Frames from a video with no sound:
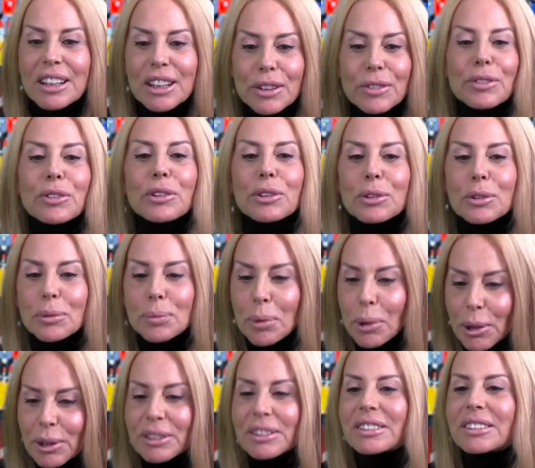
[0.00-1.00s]
give you
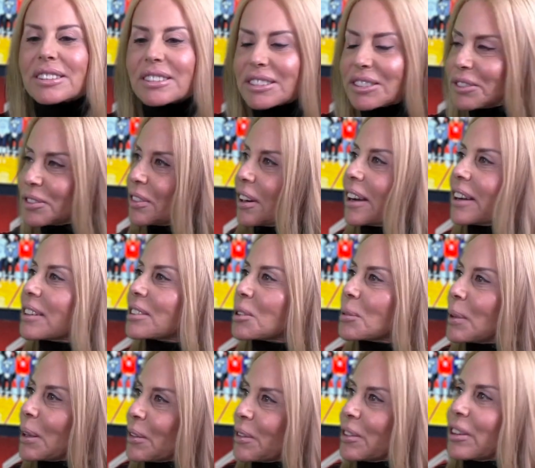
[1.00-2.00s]
personal advice
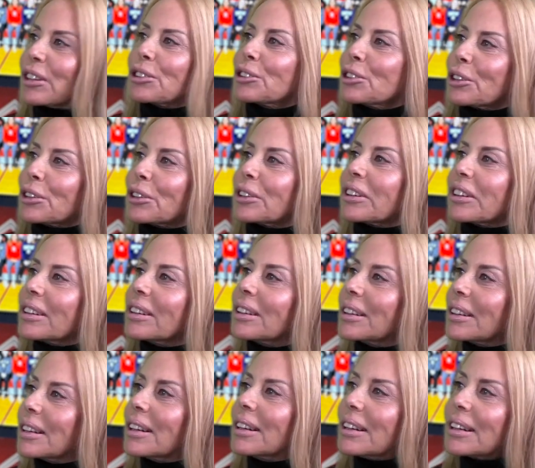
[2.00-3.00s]
about their journey.
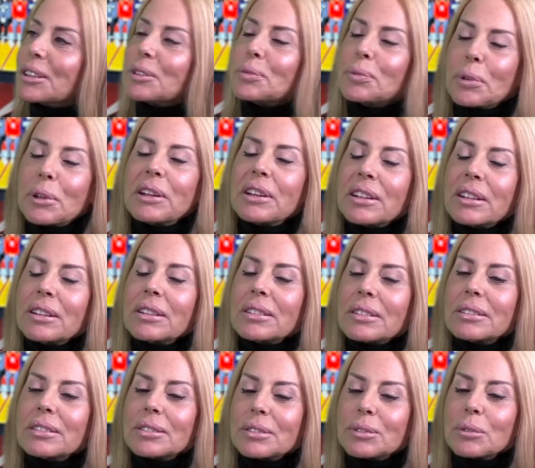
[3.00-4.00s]
That's pretty
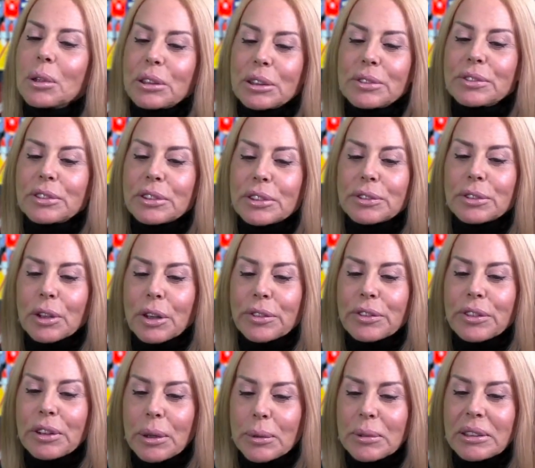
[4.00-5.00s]
wonderful for our
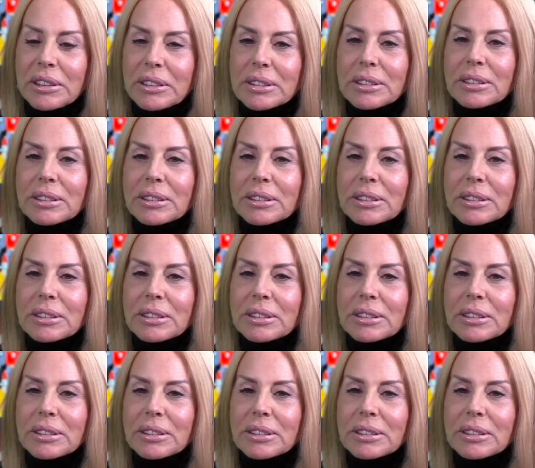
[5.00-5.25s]
families.